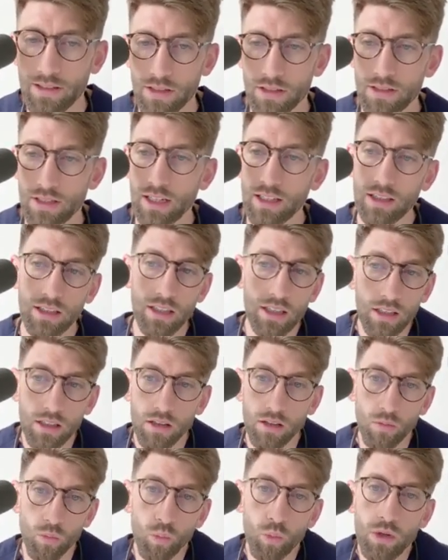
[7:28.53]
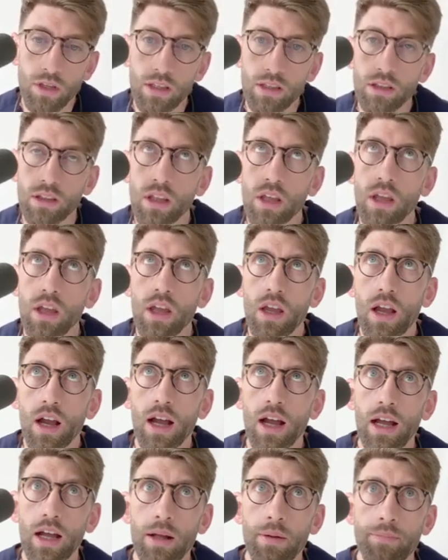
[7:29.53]
And I think with
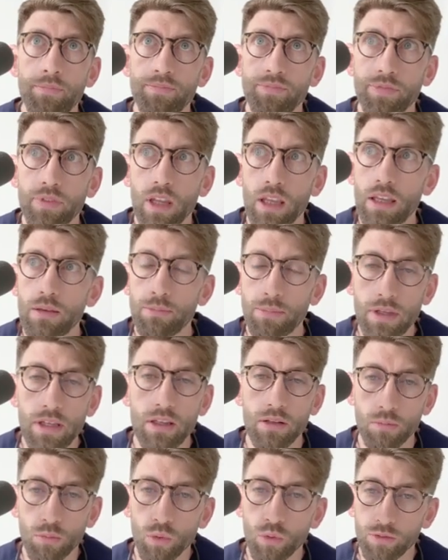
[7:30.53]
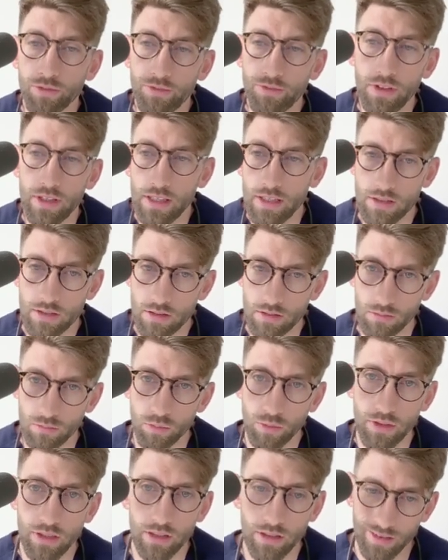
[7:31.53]
it being more fierce
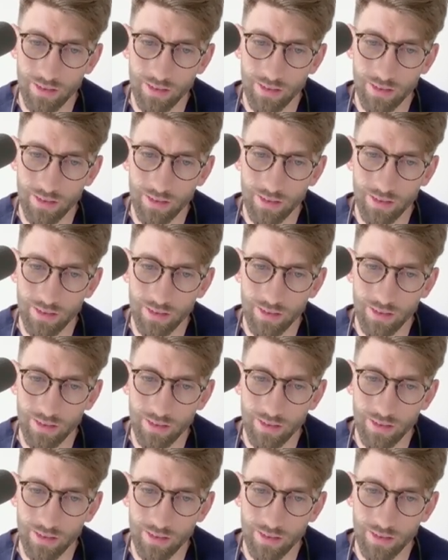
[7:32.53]
with